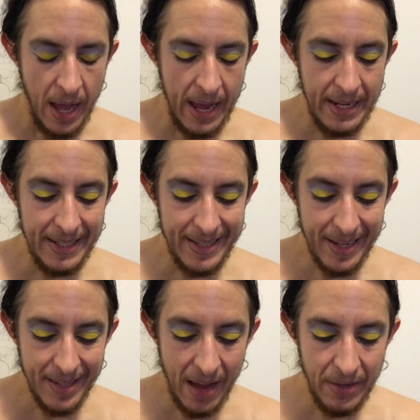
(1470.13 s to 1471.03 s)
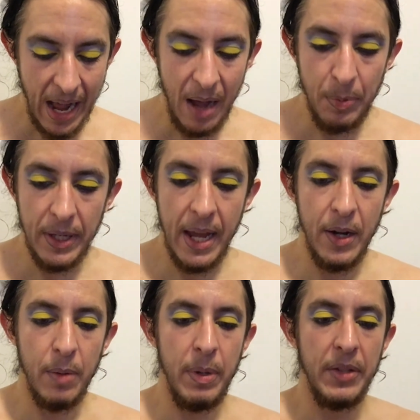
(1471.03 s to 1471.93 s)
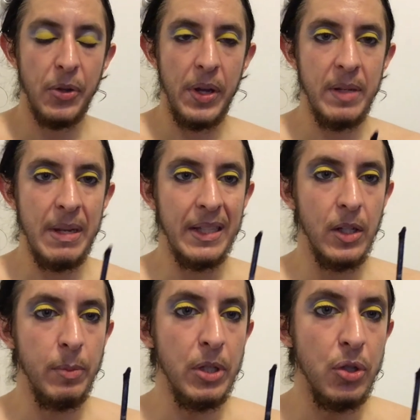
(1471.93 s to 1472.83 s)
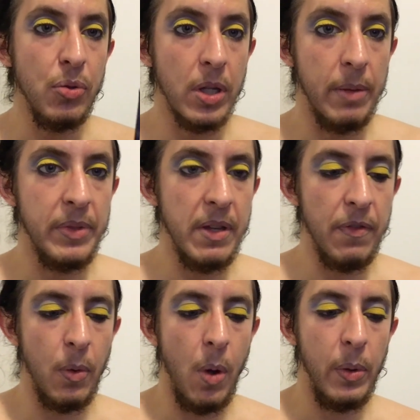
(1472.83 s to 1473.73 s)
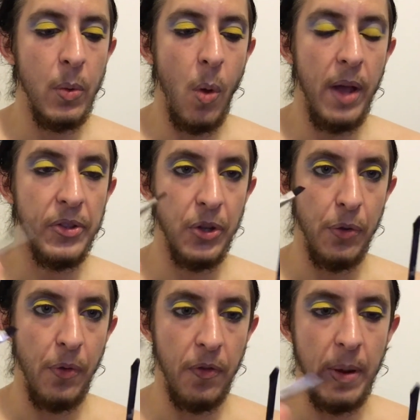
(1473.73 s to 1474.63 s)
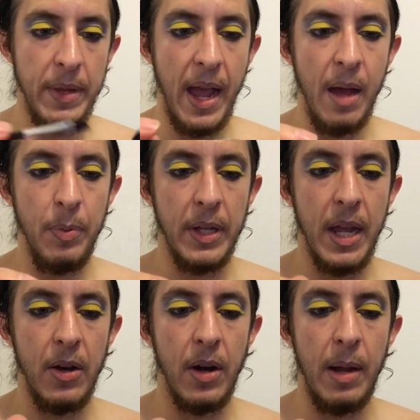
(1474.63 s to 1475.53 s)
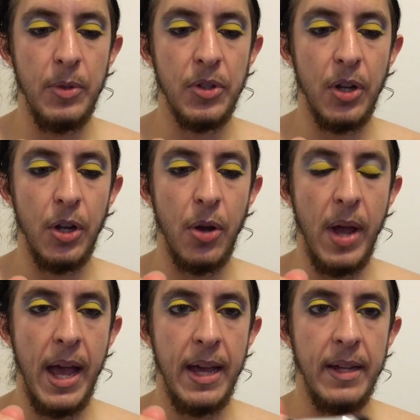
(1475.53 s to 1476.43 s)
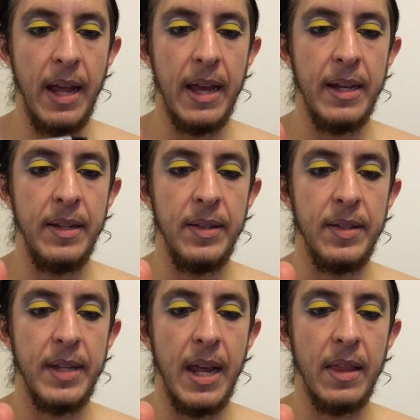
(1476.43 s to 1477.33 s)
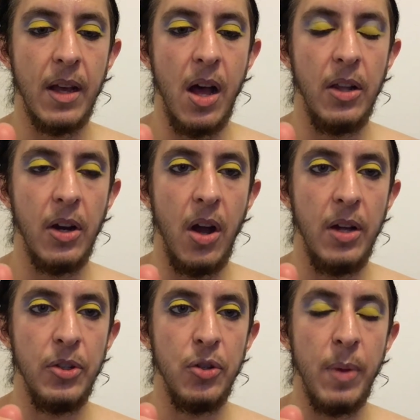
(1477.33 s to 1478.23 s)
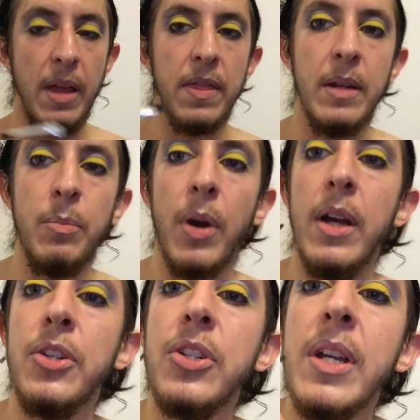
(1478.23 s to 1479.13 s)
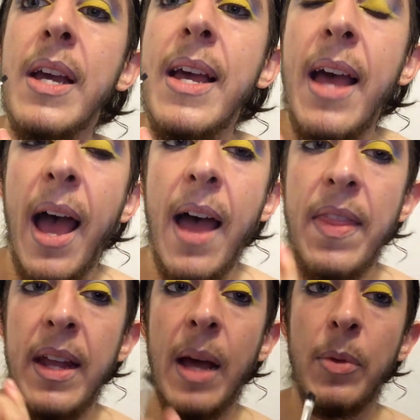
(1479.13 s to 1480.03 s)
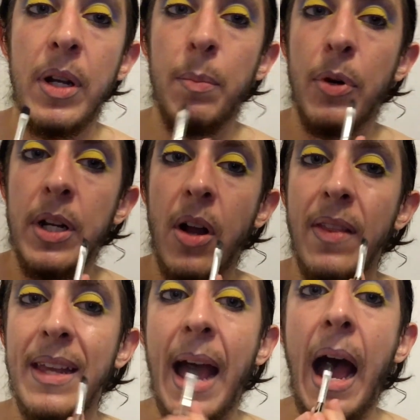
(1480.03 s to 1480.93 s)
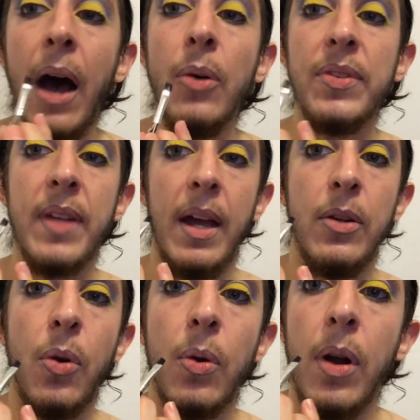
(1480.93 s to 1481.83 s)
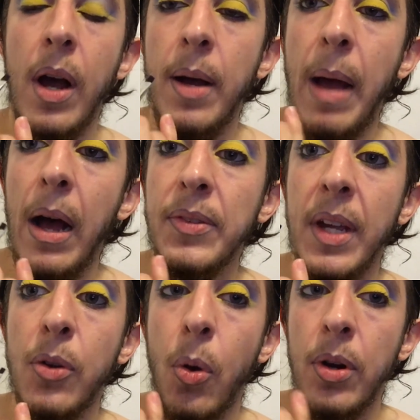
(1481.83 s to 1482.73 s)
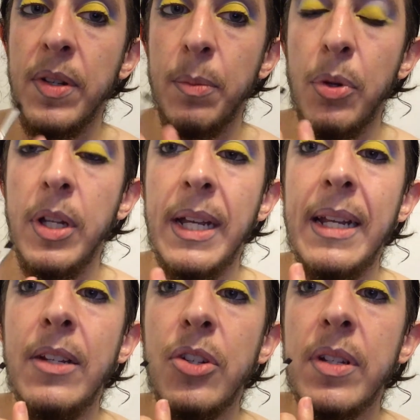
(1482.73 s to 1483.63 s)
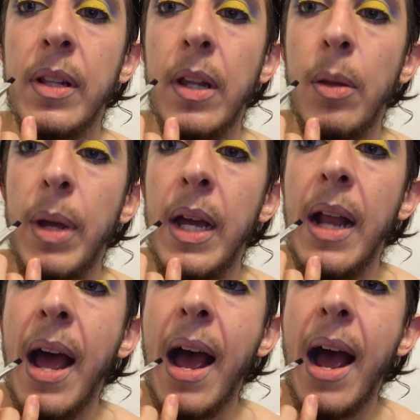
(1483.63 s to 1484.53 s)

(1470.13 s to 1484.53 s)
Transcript: And it does have an applicator, but it's going to be a little bit too clumsy for what we want. So from the applicator, I'm just going to go ahead and take the color onto my thin brush, and then I'm going to put it on the outside corners and pulling it in just a little bit.